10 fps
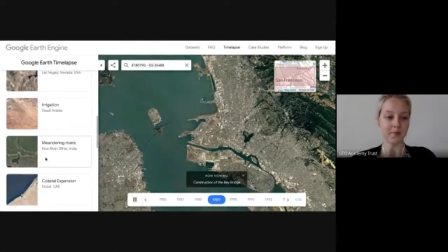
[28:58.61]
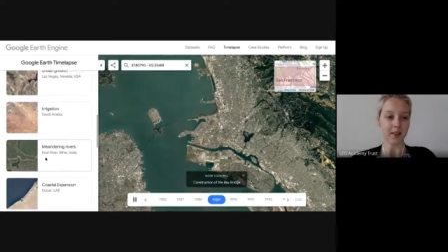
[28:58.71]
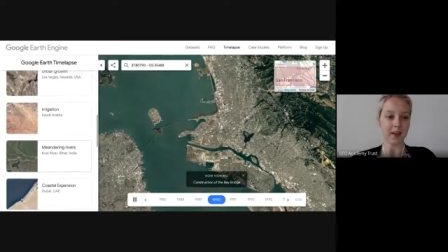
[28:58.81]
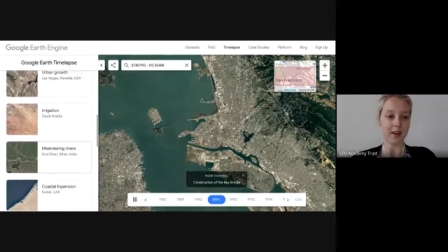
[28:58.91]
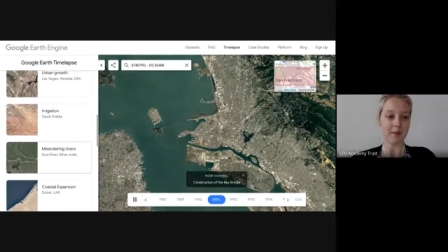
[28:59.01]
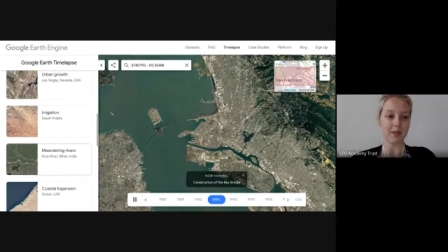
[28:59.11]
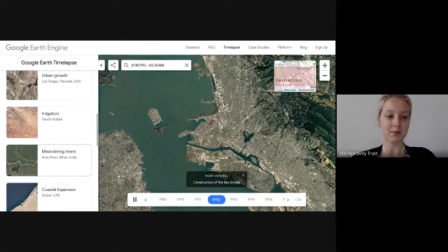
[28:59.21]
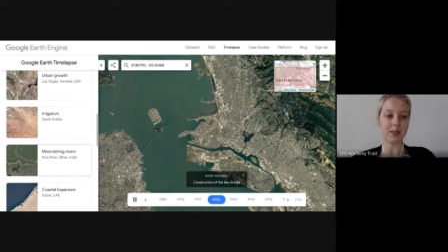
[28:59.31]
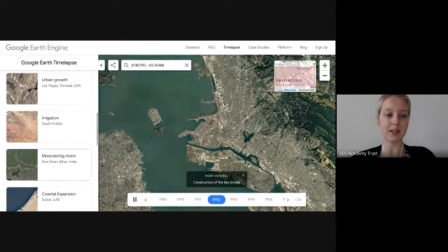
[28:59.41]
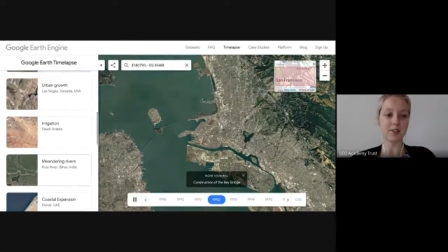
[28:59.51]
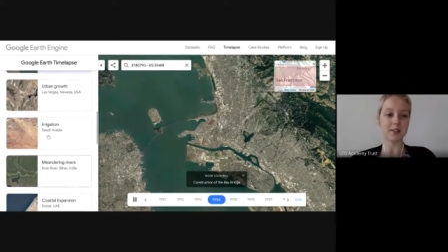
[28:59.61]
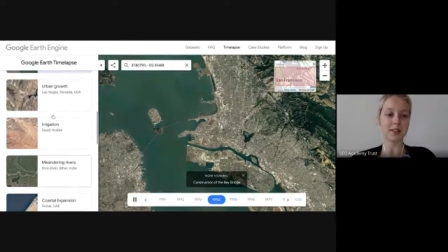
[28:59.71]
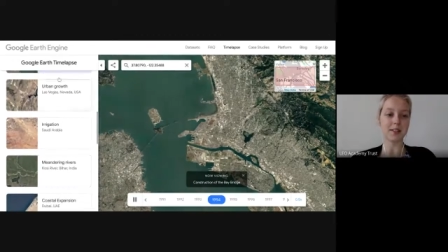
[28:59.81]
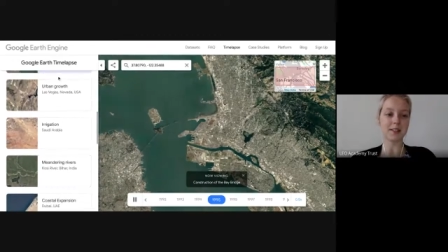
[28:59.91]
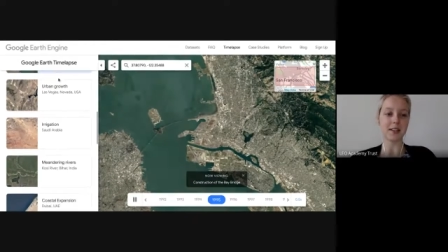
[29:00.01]
Um, it's really
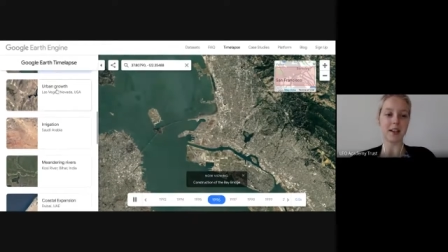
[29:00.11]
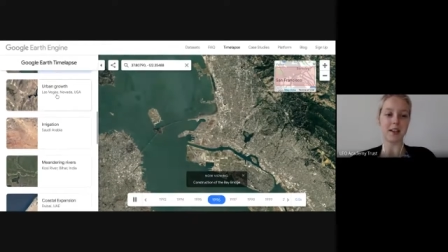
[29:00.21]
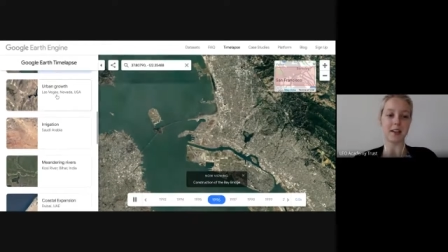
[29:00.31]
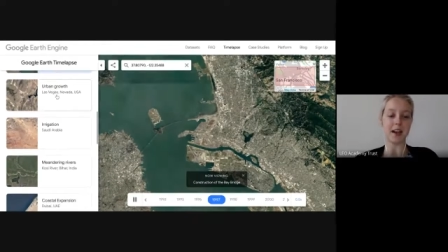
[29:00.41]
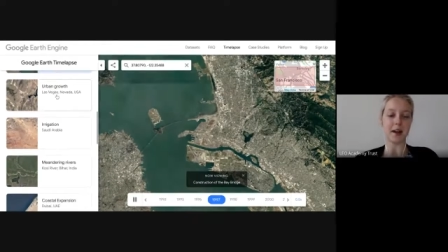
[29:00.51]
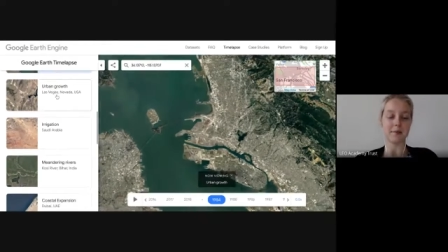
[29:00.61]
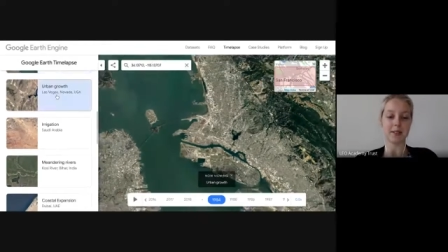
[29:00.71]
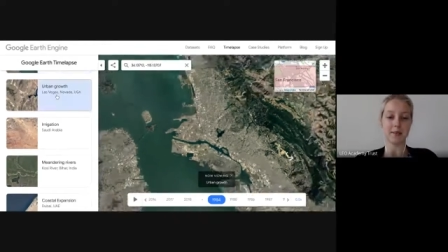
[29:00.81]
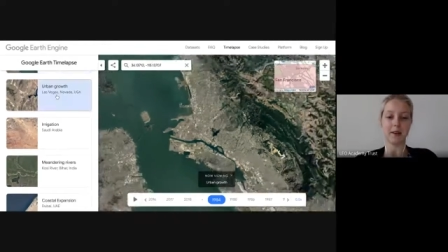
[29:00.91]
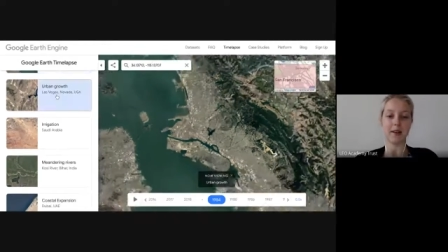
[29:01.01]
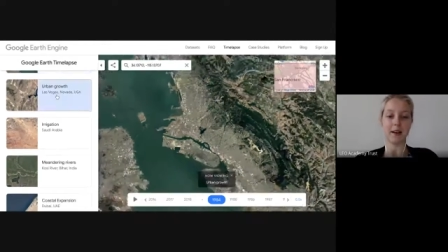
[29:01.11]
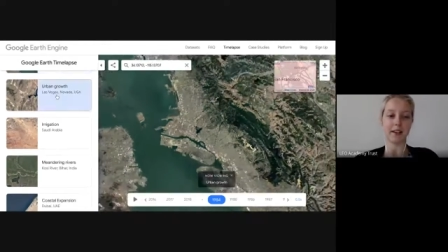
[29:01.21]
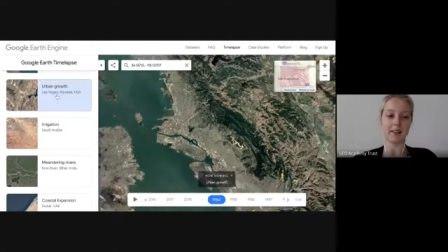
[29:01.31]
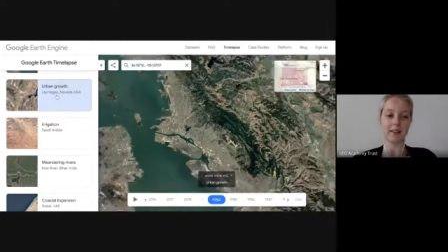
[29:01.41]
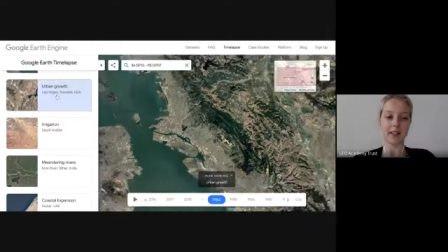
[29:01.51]
interesting seeing um, somewhere
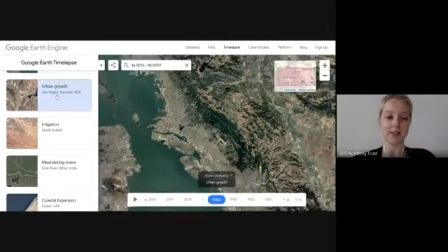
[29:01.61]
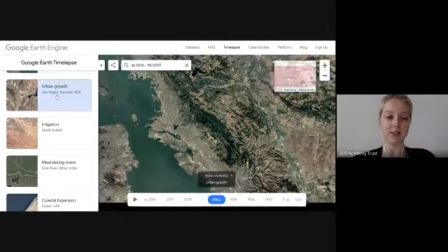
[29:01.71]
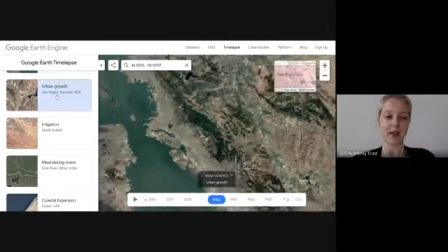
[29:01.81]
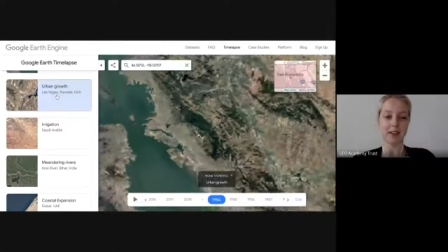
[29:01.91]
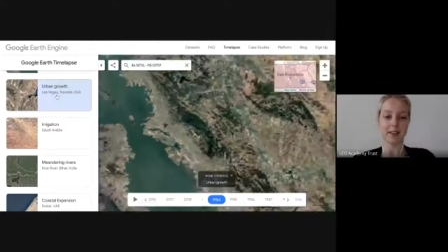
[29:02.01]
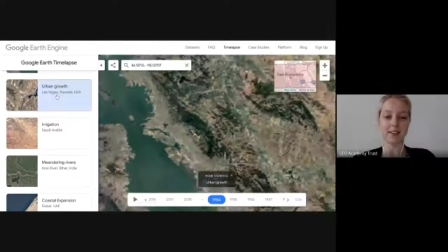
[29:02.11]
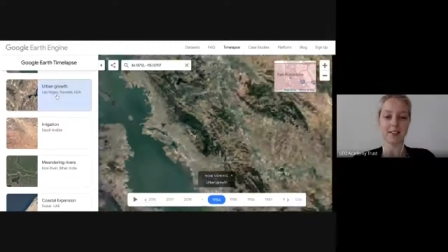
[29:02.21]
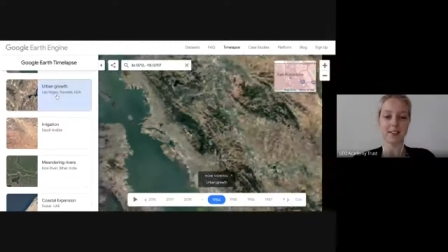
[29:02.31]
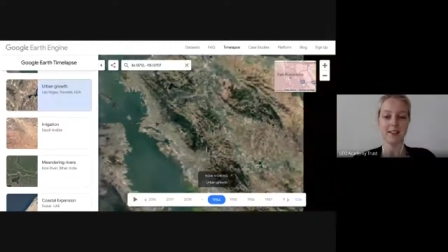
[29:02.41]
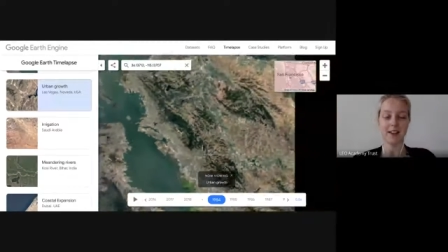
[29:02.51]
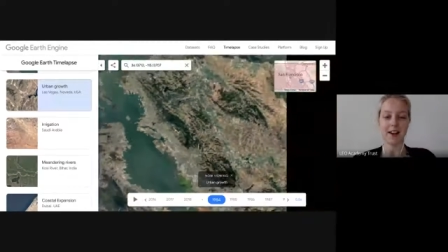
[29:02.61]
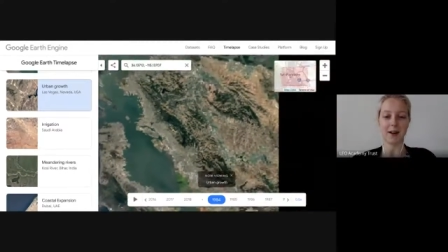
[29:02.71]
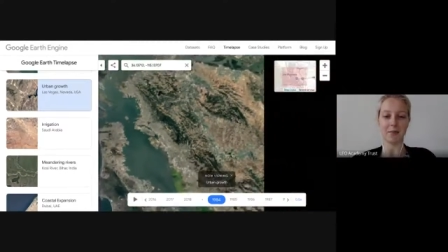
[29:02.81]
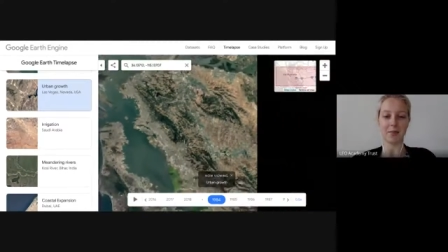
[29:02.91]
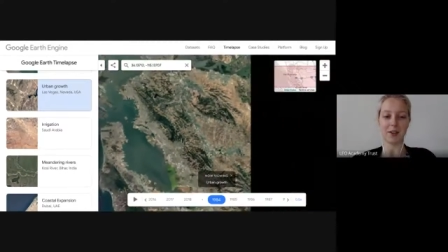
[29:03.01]
like Las Vegas
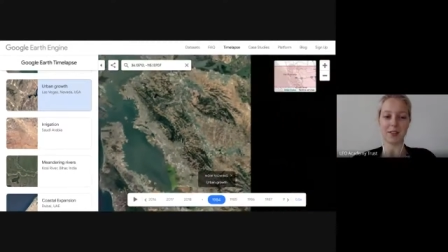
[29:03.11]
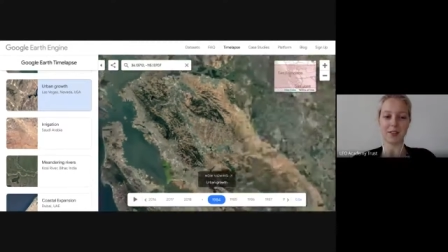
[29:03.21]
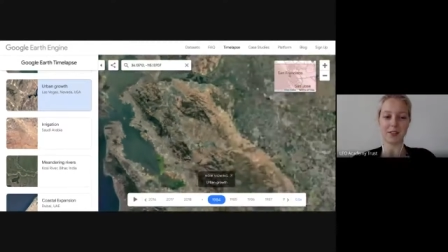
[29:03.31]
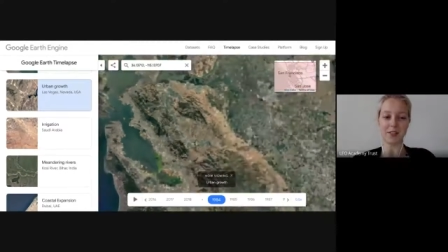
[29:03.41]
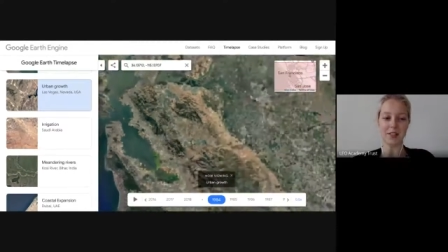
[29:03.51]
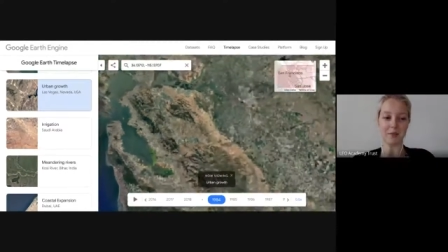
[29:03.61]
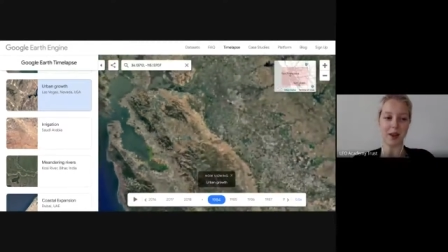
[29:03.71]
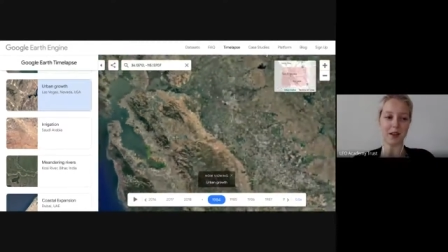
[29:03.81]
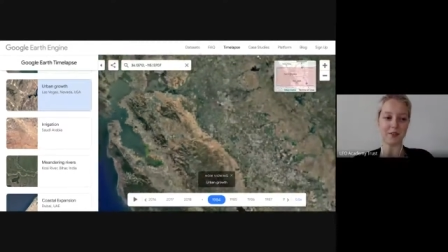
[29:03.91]
um, that has obviously went